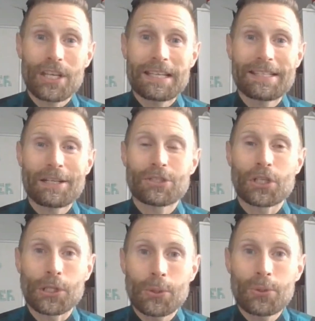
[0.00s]
easier
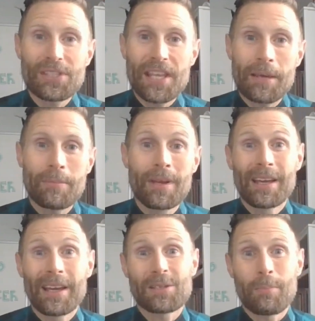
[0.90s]
to lose them.
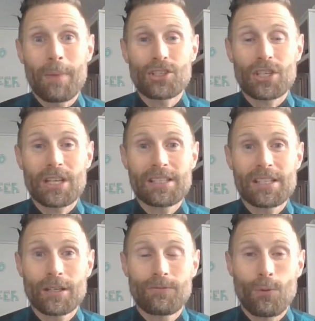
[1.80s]
It's much
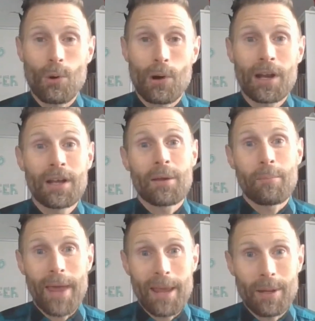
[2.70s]
easier for
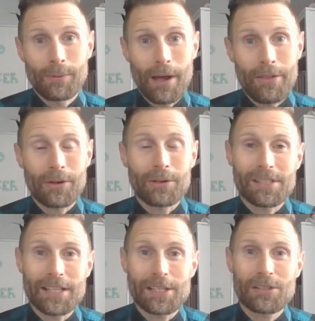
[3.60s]
baby brother or
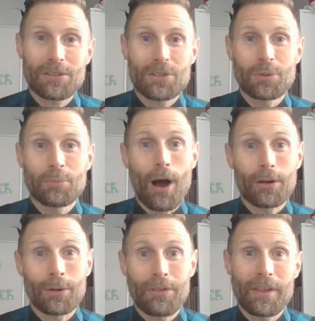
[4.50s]
sister to
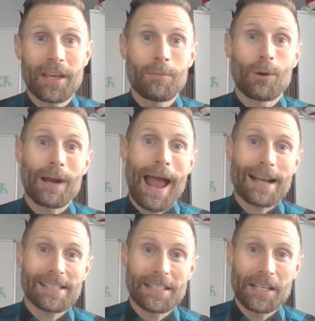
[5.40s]
borrow them or
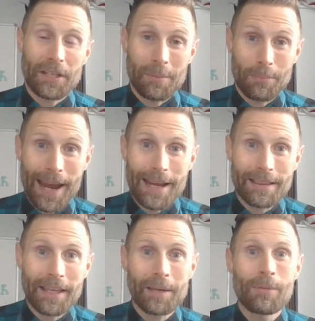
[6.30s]
accidentally break
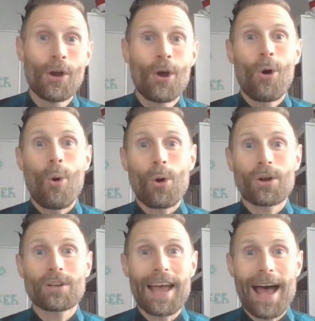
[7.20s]
them,
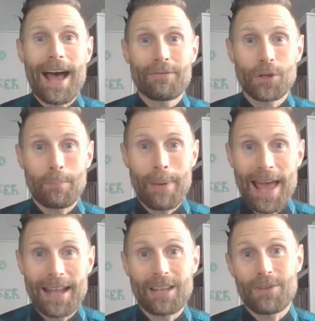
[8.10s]
or to have your
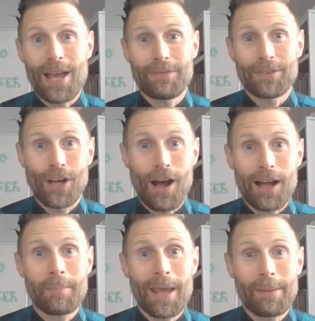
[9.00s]
pet, if you have a
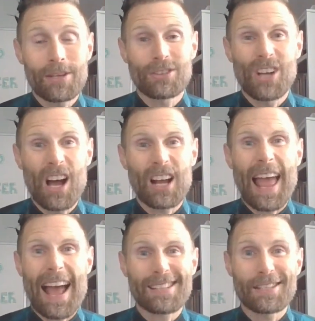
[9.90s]
dog, maybe your dog
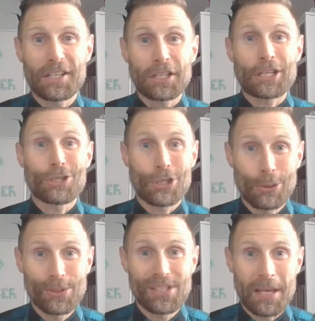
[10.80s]
accidentally
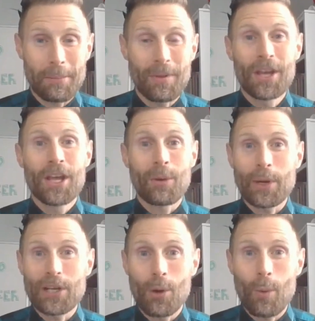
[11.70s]
chews them. And
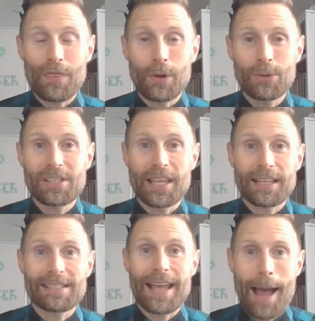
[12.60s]
we don't want those
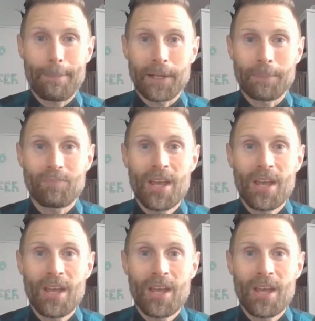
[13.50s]
things to happen,